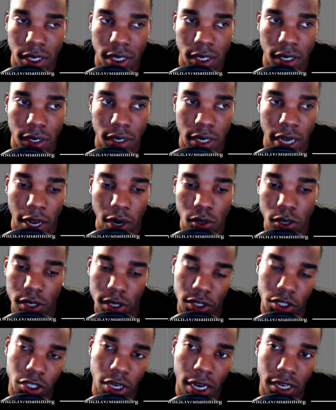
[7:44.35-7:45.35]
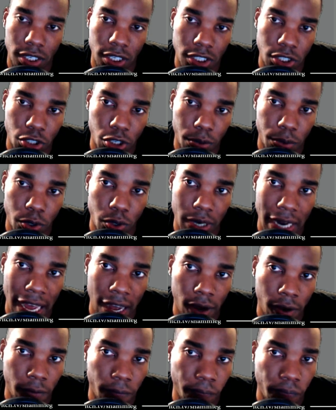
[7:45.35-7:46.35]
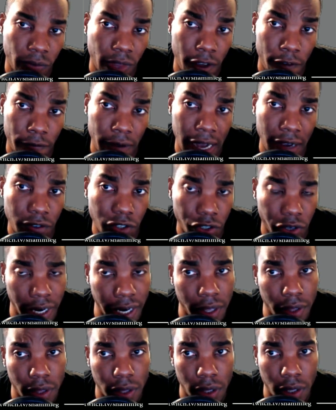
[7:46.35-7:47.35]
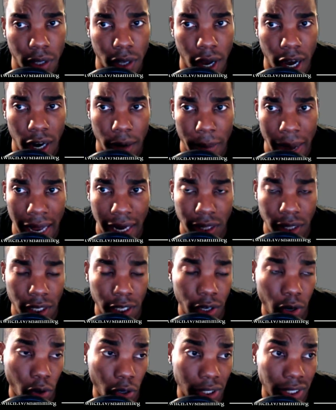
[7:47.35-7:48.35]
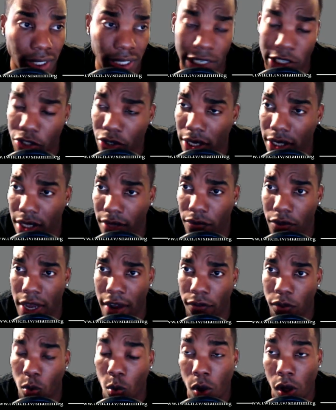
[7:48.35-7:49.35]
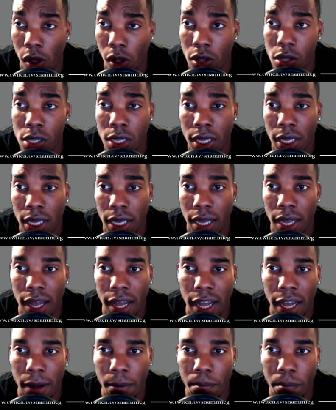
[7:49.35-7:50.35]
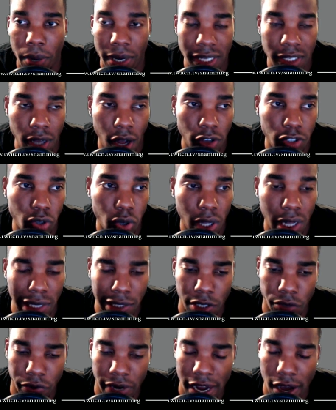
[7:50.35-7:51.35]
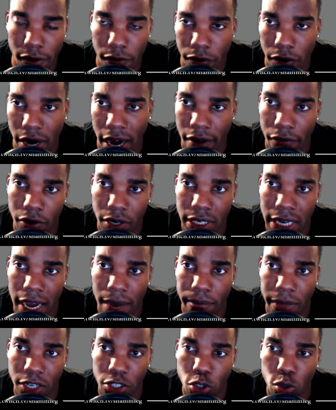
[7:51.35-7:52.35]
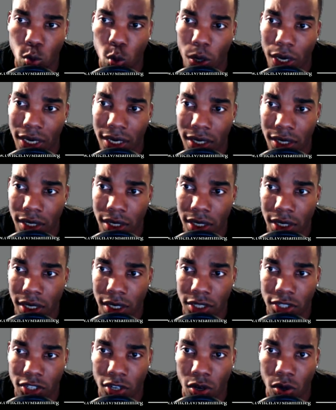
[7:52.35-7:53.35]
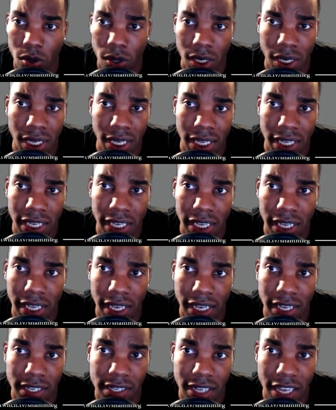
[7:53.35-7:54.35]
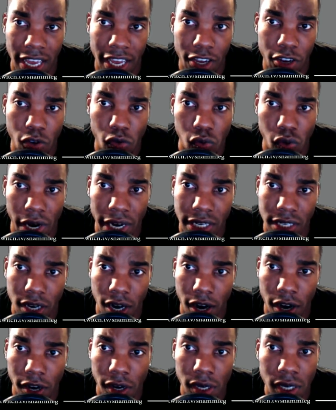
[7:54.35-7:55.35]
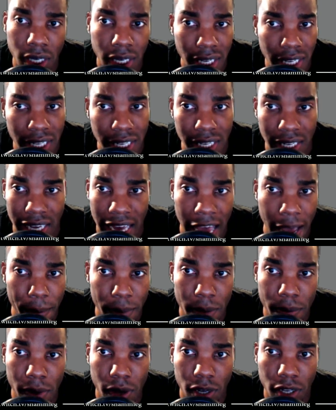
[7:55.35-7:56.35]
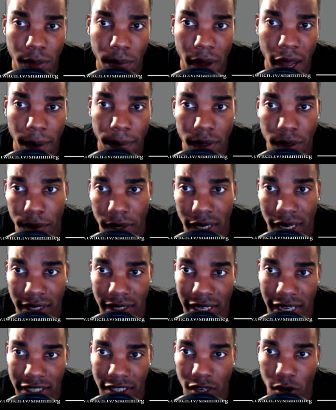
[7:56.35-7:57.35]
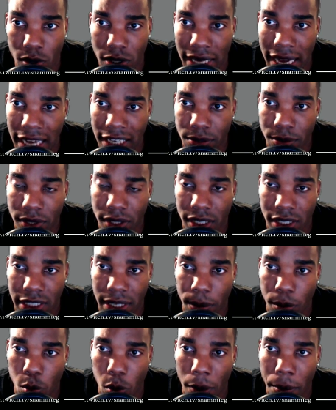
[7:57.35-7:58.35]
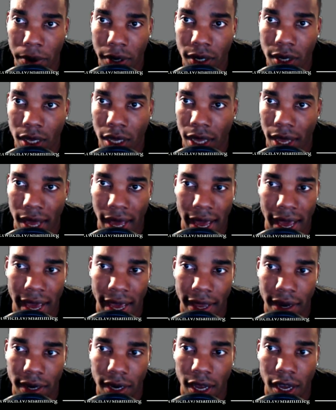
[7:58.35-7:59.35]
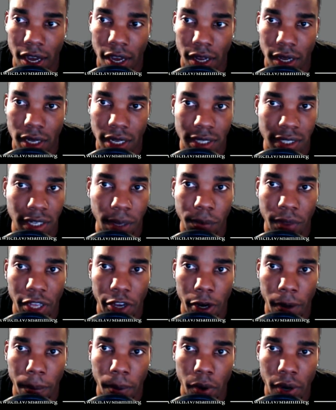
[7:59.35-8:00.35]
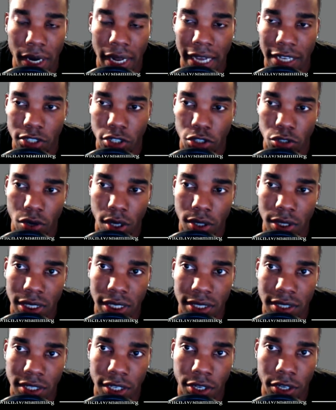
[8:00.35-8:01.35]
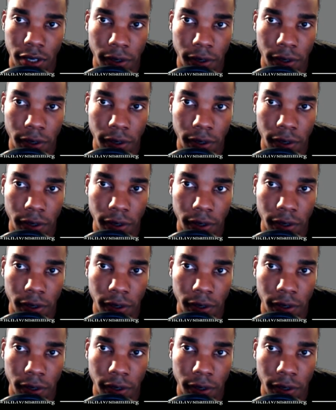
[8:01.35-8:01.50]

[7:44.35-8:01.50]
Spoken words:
not only does Jon contribute now 5 strength automatically, or 6 strength if you have the wall, but he's also collecting renown for every time that you win. So he is a great card. He can't be Milk of the Poppy because he has no attachments except weapon, and it's something that your opponent has to strongly consider